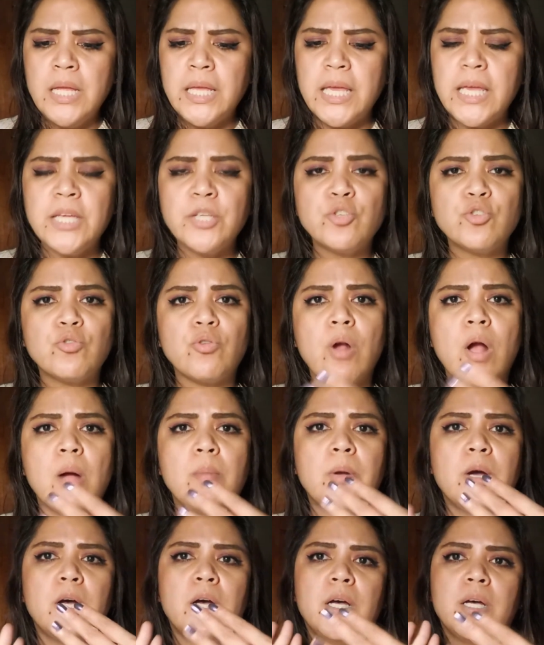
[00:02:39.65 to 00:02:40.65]
in
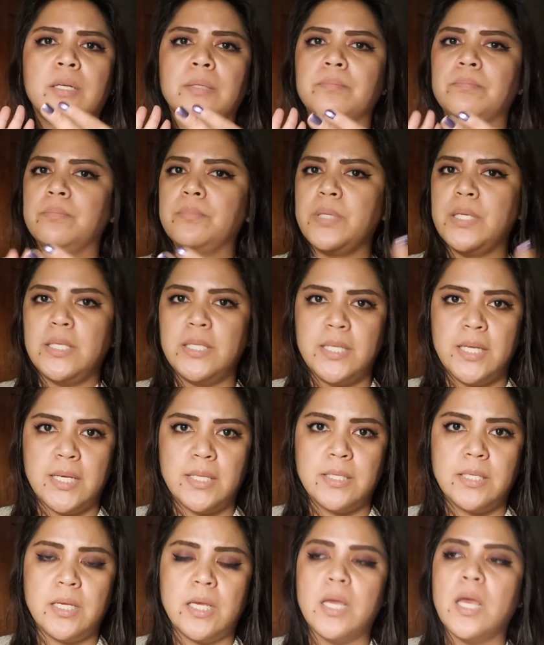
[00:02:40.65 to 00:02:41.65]
trauma,
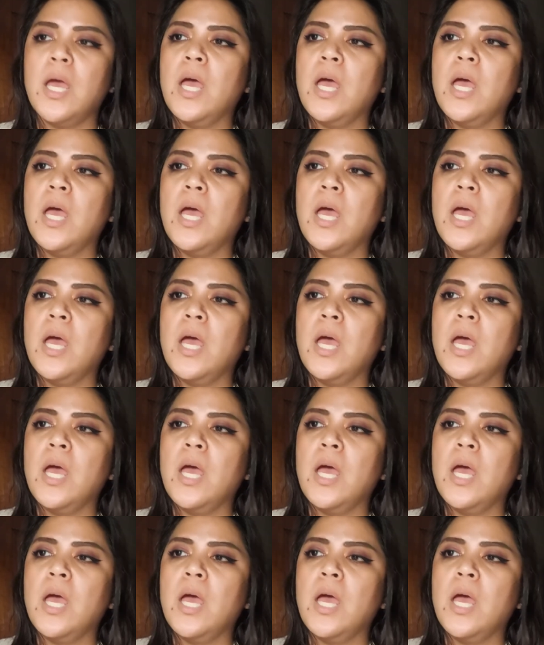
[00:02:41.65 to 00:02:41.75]
PTSD.